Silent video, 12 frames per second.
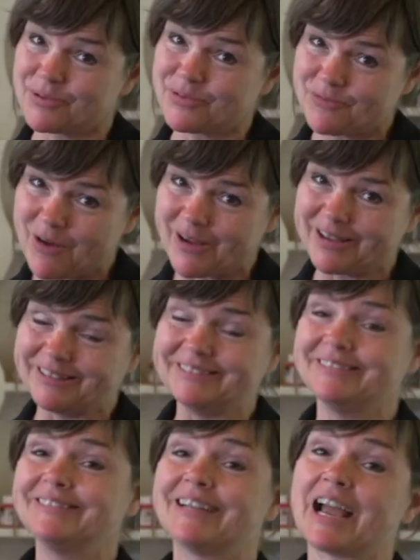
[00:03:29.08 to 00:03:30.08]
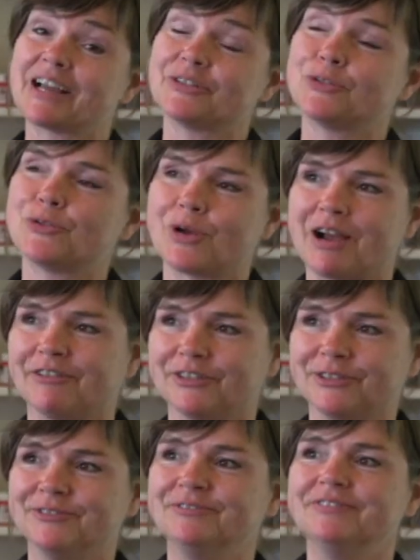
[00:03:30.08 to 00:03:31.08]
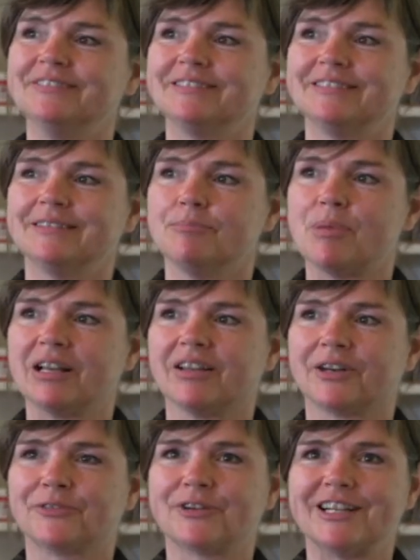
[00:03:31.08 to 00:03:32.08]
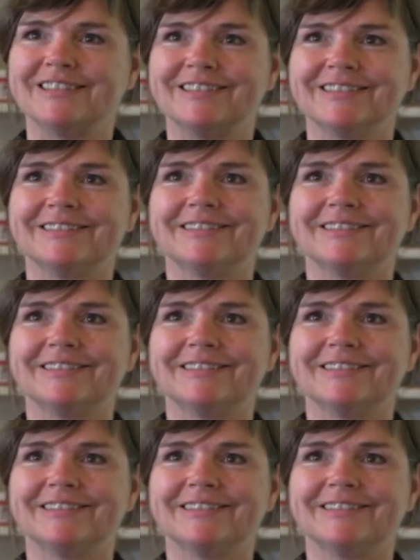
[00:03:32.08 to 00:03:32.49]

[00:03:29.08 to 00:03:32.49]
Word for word: was fun. I got to travel, made a lot of friends.